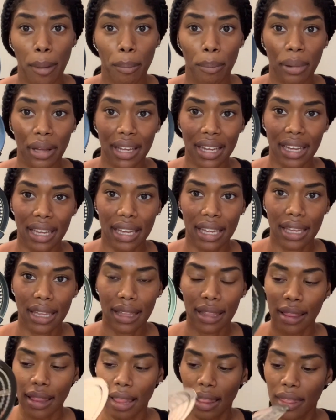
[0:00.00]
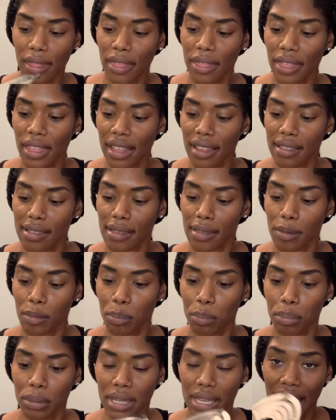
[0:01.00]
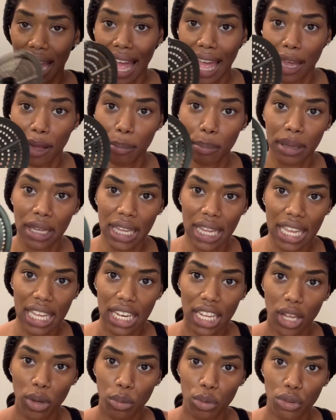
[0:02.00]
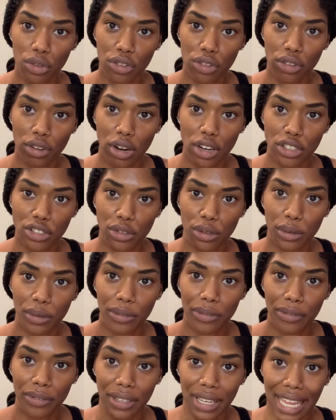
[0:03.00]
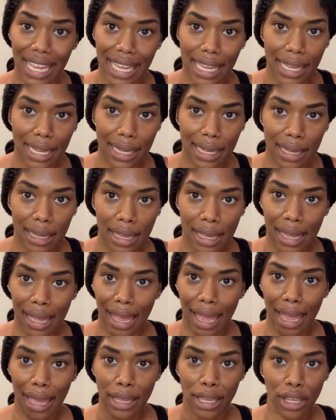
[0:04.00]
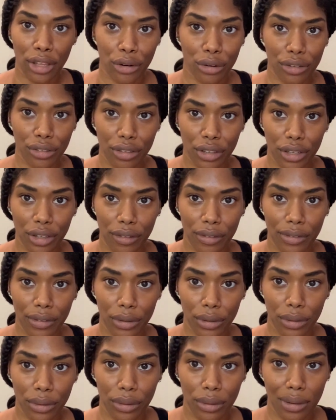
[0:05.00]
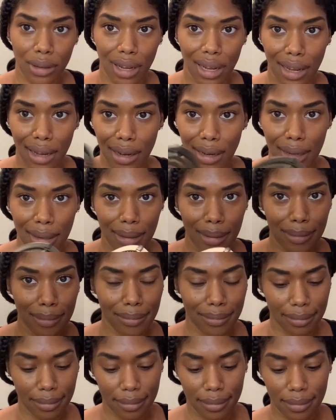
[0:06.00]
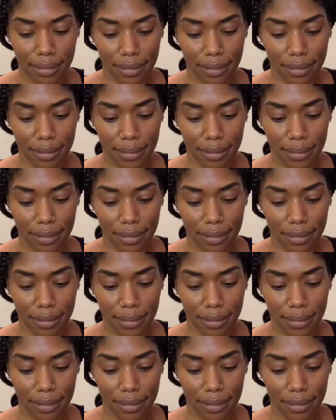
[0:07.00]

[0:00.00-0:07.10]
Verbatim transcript: but this black plating will start to flake and get onto your food. Um,